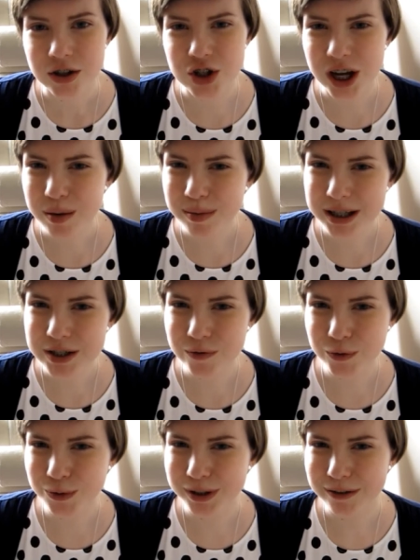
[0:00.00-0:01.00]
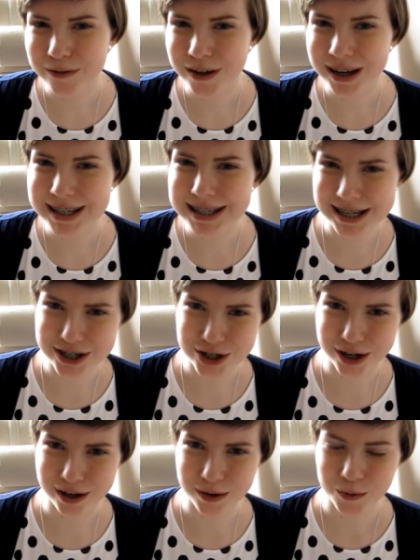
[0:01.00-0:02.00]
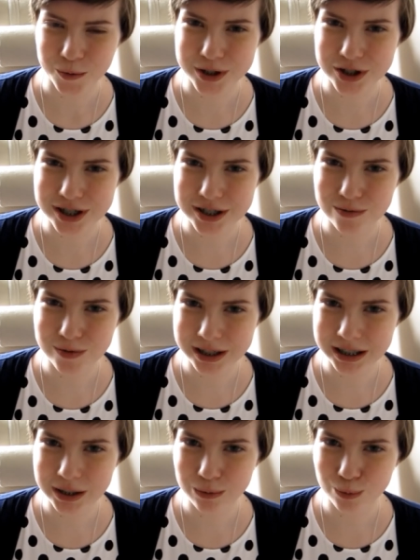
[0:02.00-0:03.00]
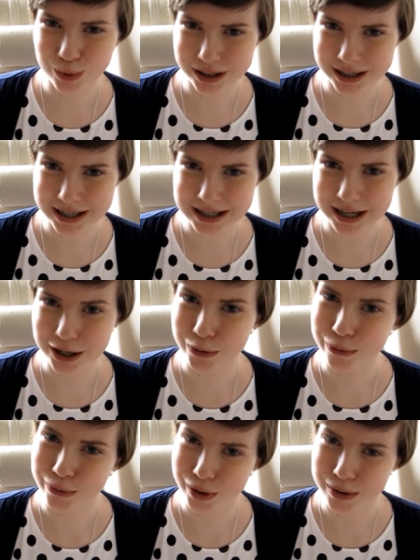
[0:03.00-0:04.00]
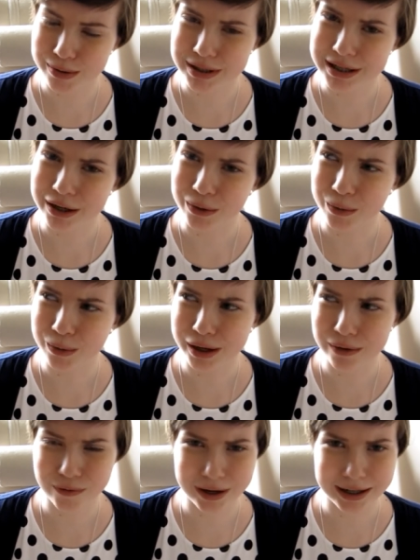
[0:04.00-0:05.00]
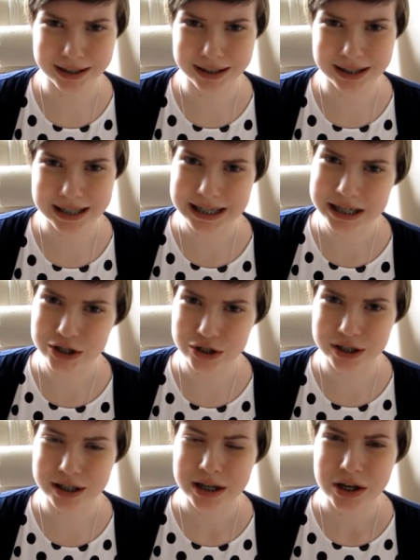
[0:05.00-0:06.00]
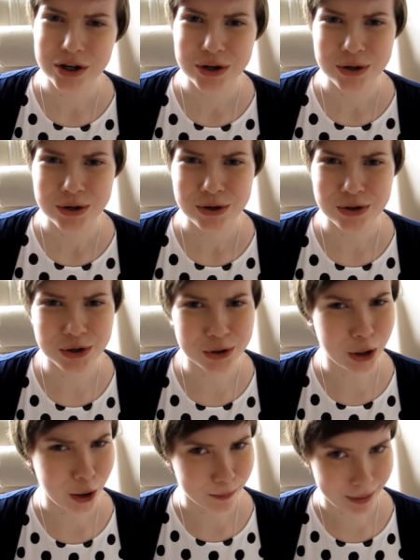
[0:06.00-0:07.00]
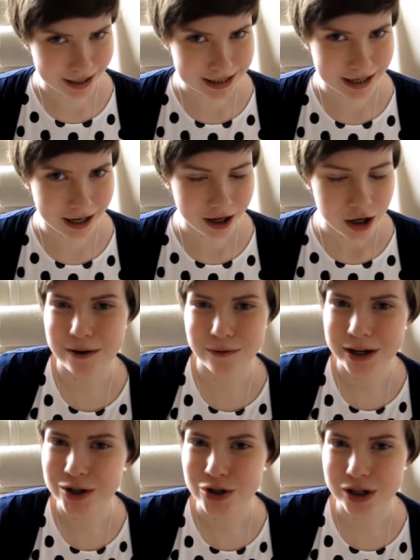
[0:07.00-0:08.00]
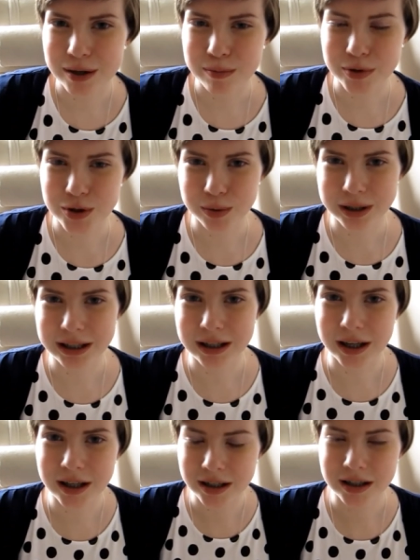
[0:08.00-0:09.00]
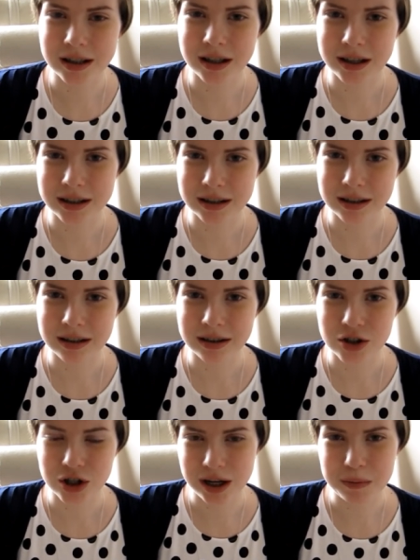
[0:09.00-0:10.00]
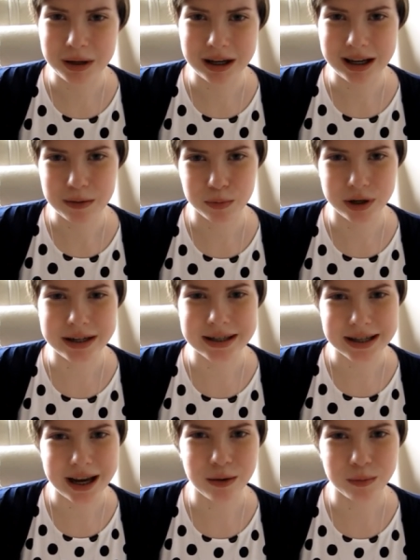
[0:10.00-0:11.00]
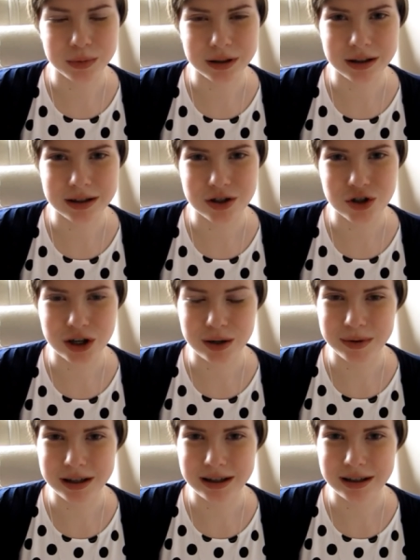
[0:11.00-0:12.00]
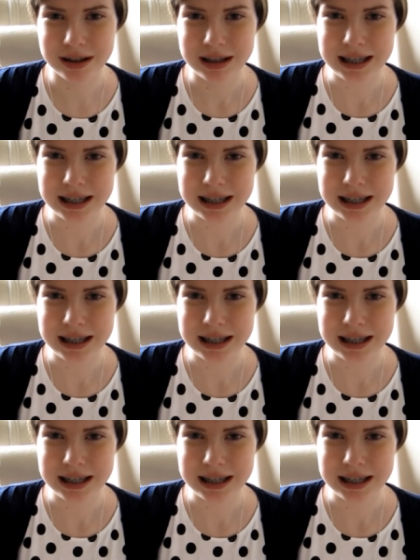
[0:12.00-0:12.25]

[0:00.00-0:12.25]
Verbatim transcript: Jamie's falling for her teacher, which is really weird and gross, and quite frankly, the teacher should know better. A friendship between London and Jamie, it breaks down because Jamie